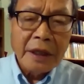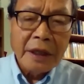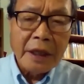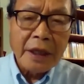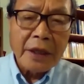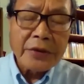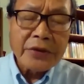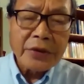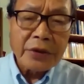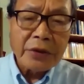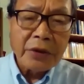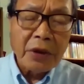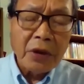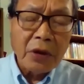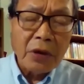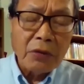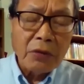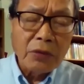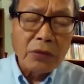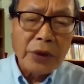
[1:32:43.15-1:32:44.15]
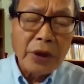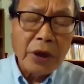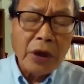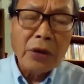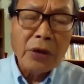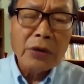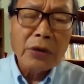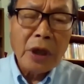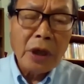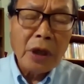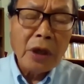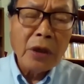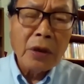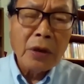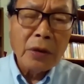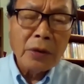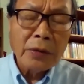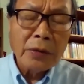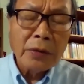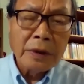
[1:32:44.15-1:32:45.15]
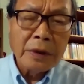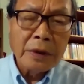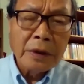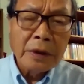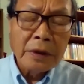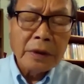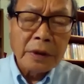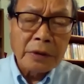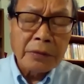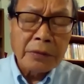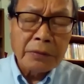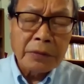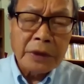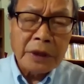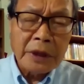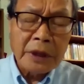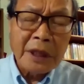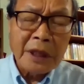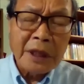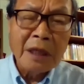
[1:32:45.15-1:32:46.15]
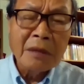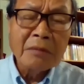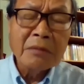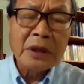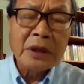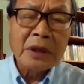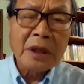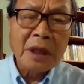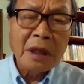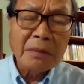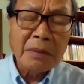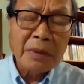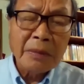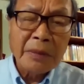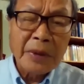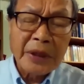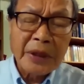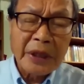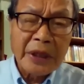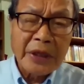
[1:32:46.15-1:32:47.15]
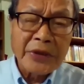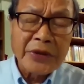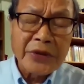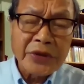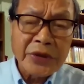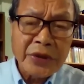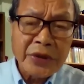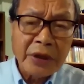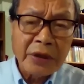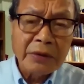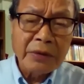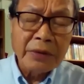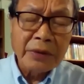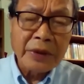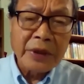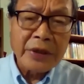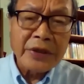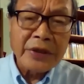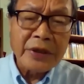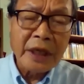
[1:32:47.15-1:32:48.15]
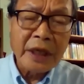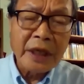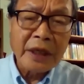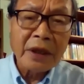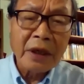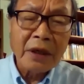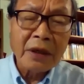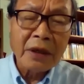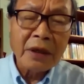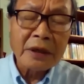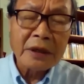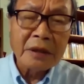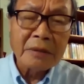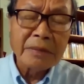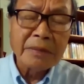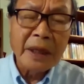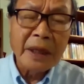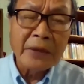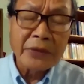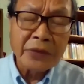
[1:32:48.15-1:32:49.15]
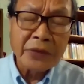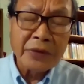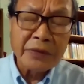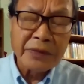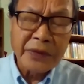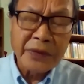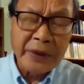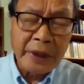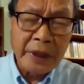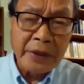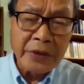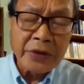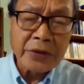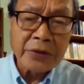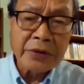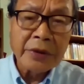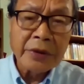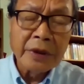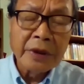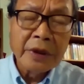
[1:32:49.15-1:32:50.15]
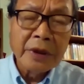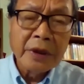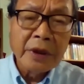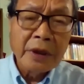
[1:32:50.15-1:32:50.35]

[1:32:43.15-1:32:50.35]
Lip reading: As we all know, the incumbent government in Seoul is not talking about unification,